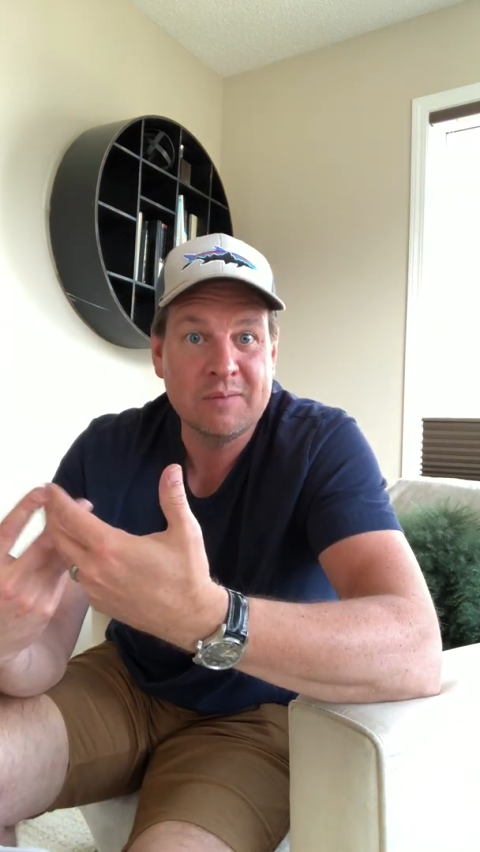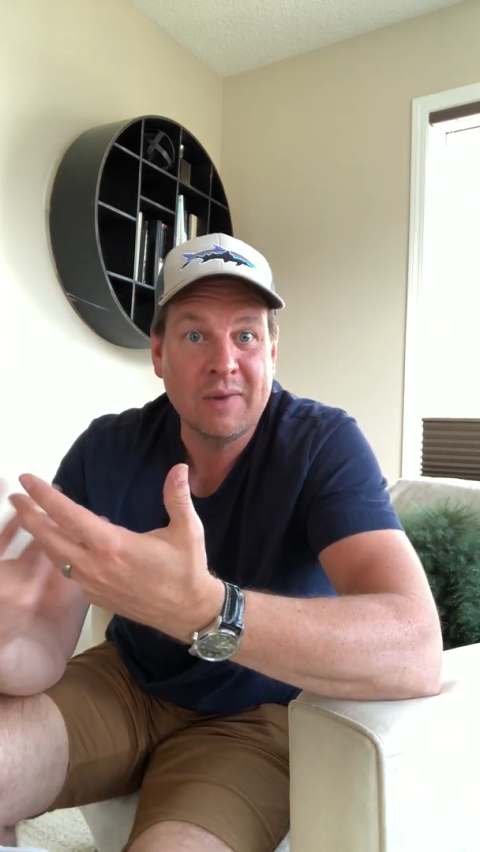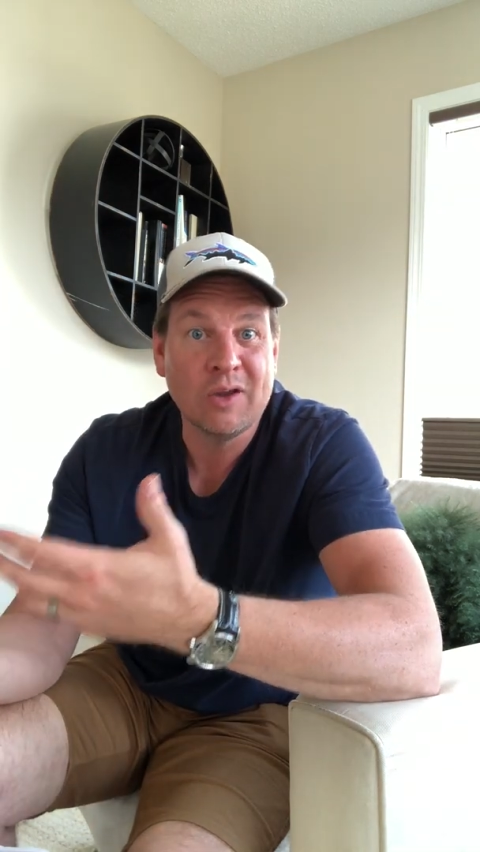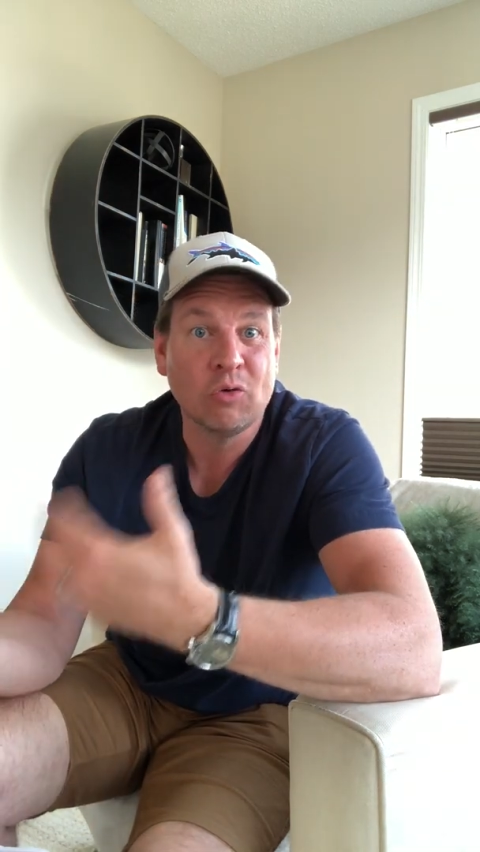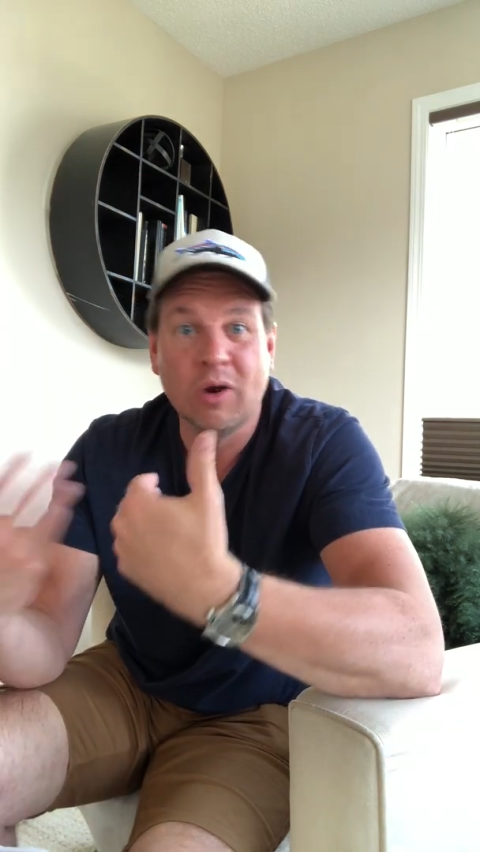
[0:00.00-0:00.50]

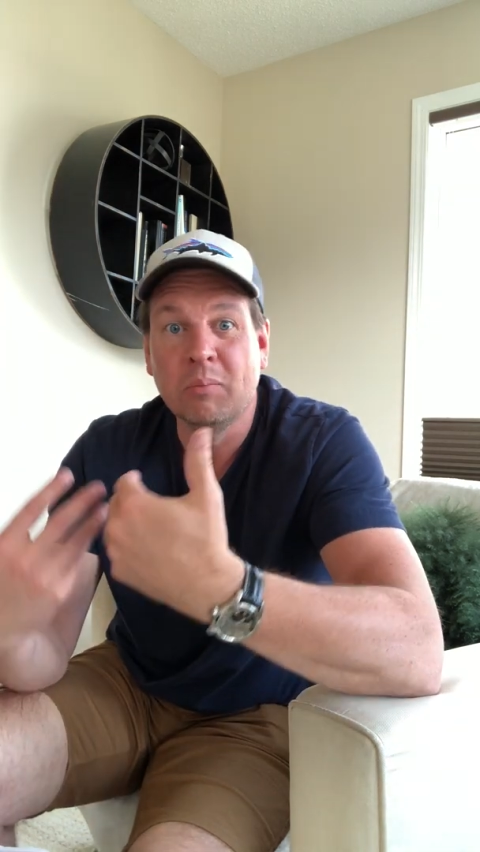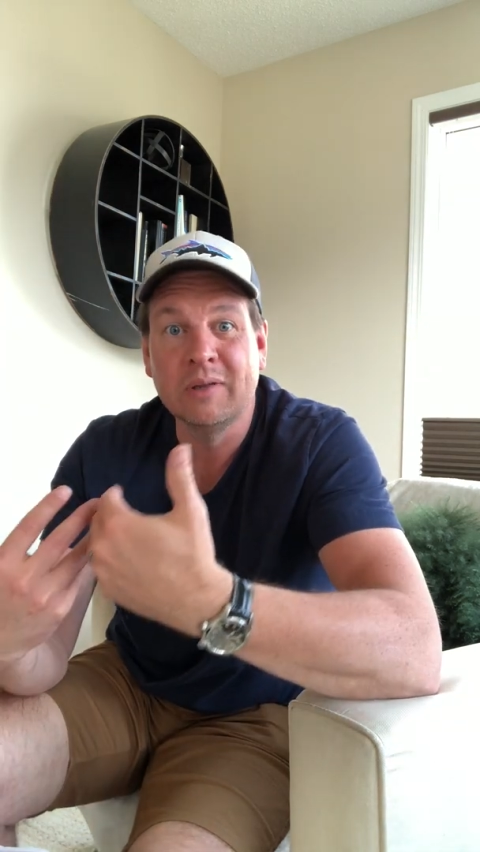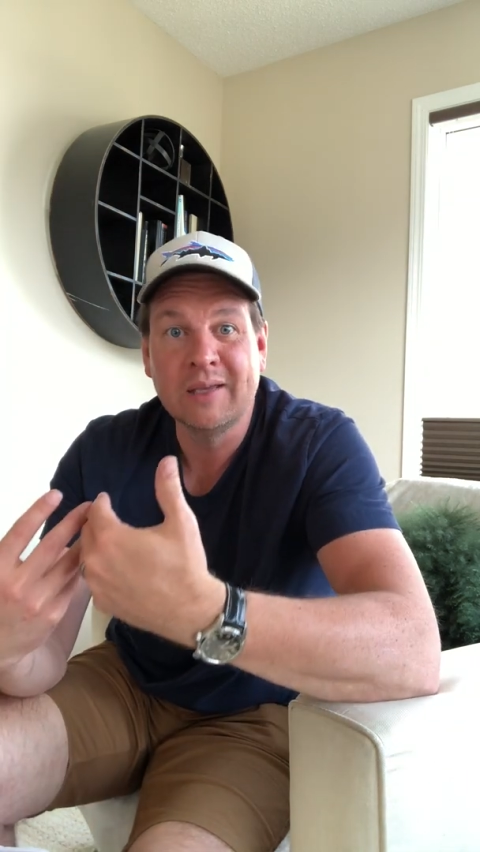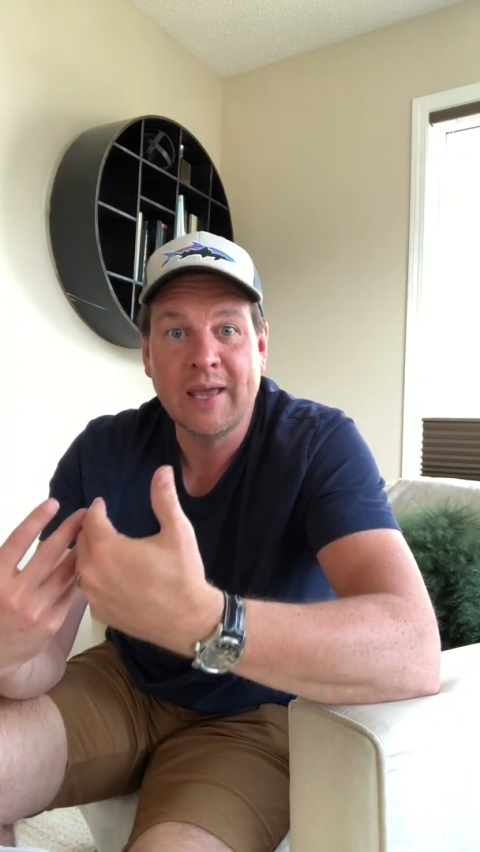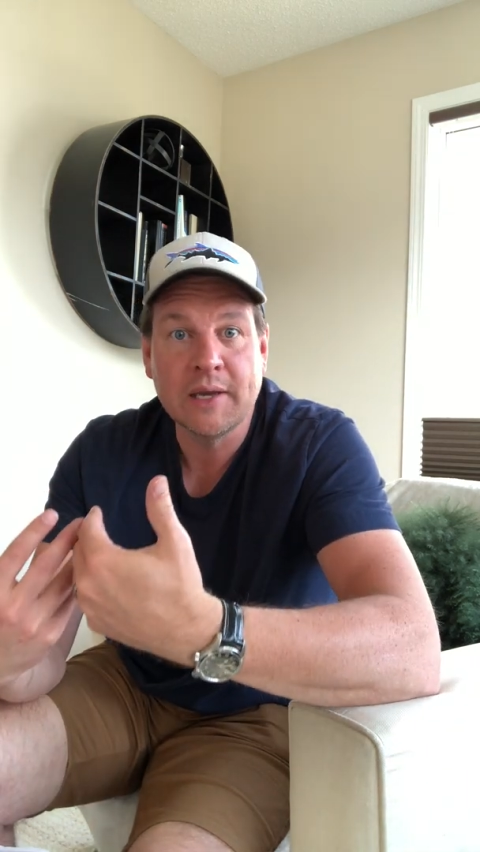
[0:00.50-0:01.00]
my
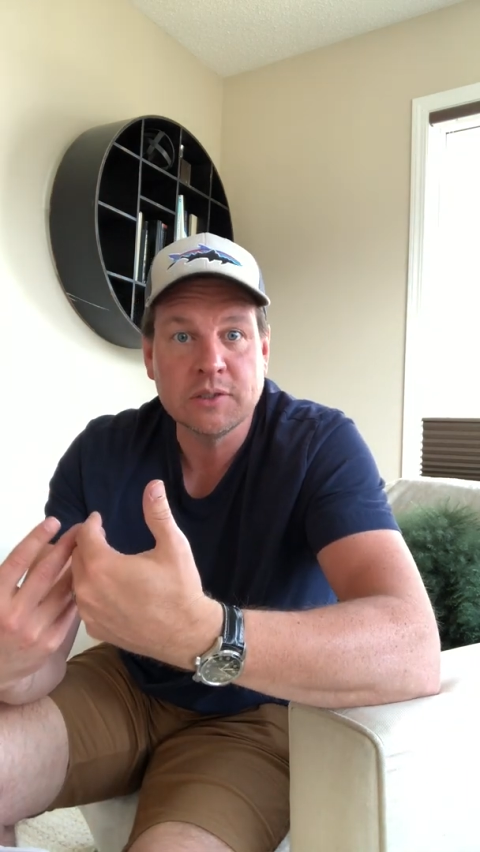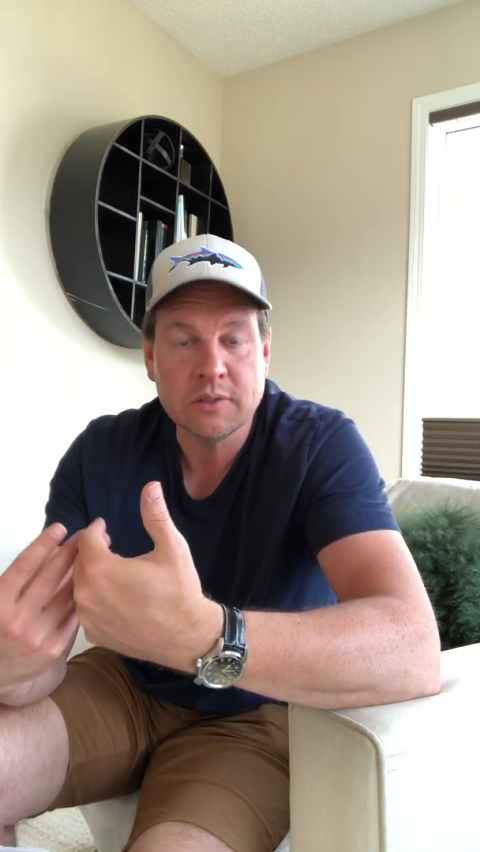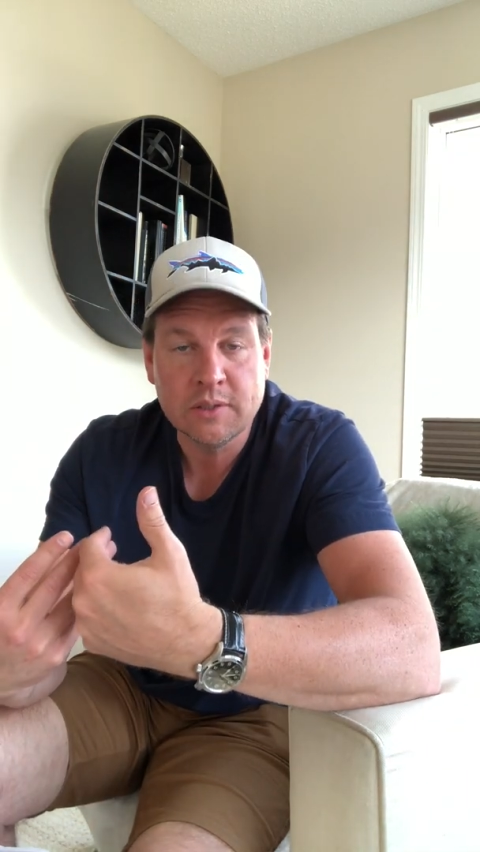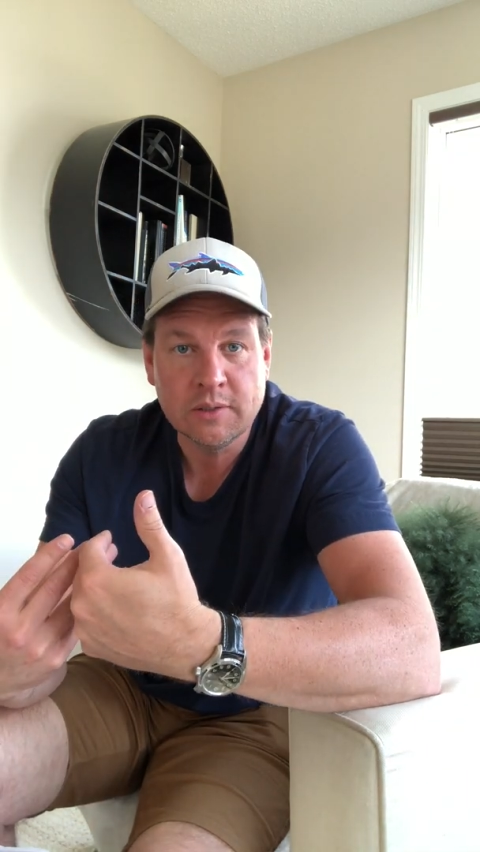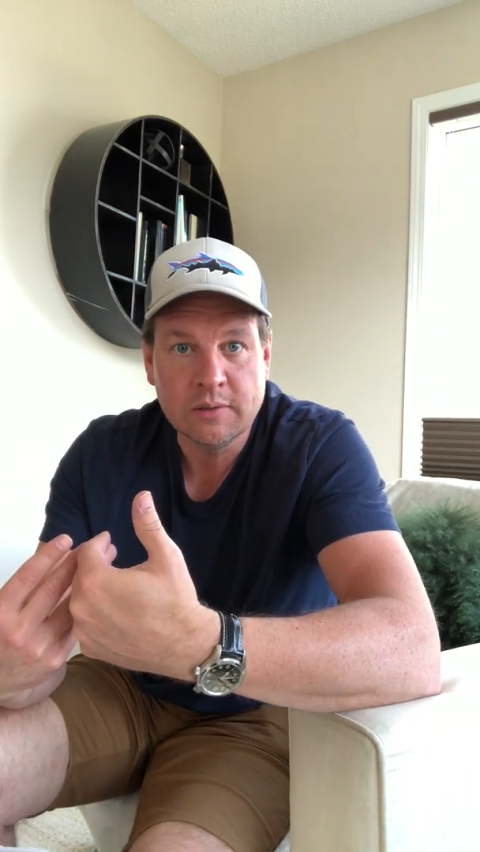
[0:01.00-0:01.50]
grumbling
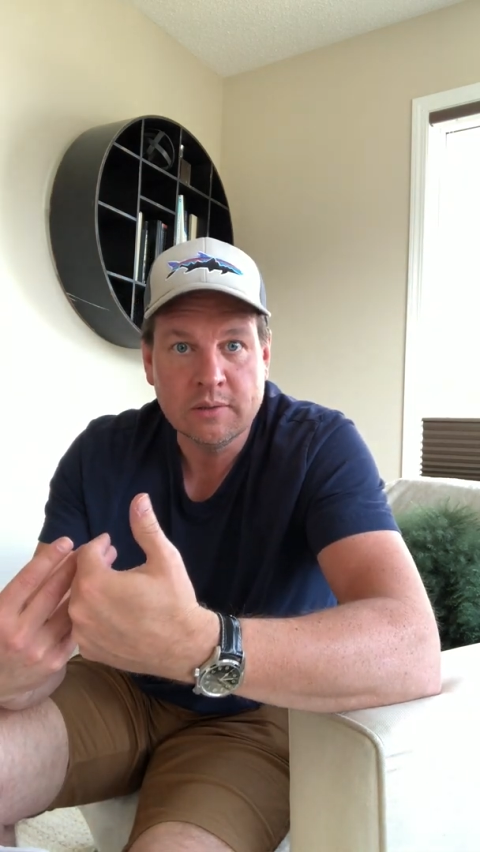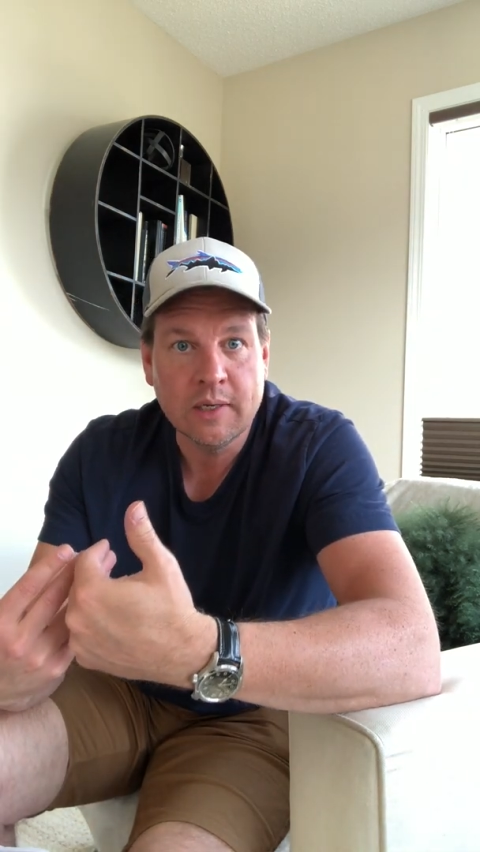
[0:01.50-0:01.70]
actually